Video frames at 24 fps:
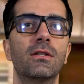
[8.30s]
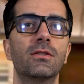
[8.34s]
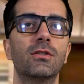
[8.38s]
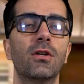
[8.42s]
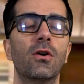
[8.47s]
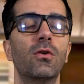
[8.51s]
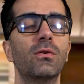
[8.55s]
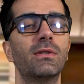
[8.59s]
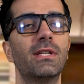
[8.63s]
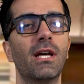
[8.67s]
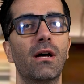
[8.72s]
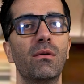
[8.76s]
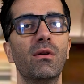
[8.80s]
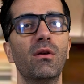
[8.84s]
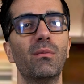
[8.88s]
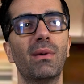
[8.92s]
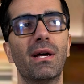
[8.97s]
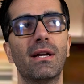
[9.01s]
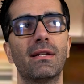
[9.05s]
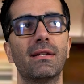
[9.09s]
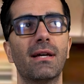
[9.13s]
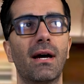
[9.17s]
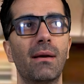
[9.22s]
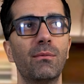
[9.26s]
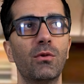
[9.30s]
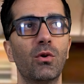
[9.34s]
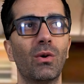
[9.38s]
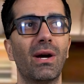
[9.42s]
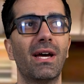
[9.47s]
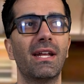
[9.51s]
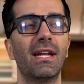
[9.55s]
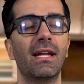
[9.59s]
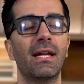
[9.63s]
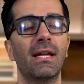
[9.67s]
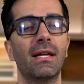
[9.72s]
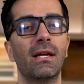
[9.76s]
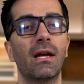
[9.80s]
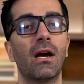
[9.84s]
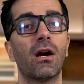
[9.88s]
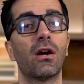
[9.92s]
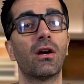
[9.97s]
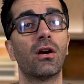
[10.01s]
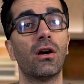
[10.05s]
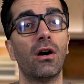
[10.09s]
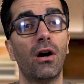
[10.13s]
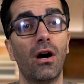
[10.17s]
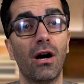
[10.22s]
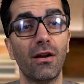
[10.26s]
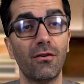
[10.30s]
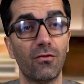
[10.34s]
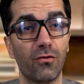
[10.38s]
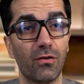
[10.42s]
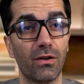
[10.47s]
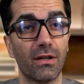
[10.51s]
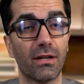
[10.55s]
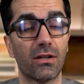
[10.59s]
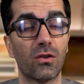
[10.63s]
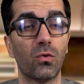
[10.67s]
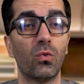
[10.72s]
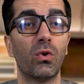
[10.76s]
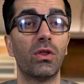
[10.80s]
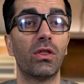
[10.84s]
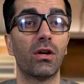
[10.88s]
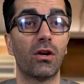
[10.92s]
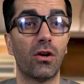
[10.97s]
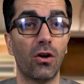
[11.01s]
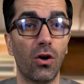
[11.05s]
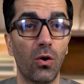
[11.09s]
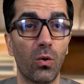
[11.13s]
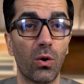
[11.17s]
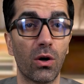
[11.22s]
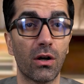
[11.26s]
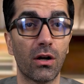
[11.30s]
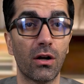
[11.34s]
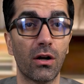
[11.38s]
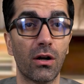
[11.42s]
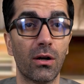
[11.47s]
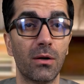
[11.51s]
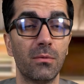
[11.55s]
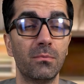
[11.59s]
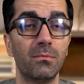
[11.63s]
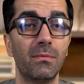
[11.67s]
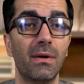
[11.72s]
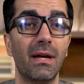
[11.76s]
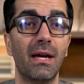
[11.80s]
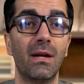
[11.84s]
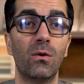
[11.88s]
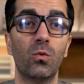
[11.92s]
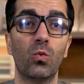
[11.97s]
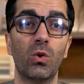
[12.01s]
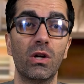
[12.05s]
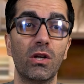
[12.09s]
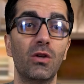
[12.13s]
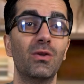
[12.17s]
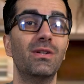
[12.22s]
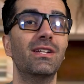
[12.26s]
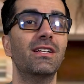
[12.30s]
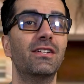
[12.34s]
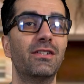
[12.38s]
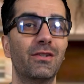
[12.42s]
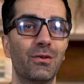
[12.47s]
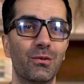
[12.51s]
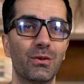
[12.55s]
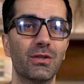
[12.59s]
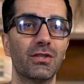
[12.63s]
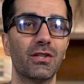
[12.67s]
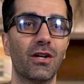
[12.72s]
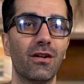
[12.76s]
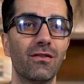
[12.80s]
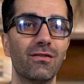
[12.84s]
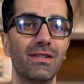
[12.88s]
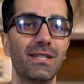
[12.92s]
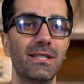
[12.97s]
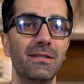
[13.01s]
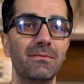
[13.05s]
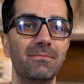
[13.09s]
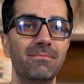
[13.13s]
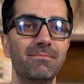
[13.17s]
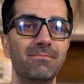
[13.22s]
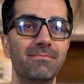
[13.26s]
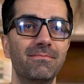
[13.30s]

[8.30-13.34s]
So tell me about a time you had a conflict with a coworker and what you did to resolve it.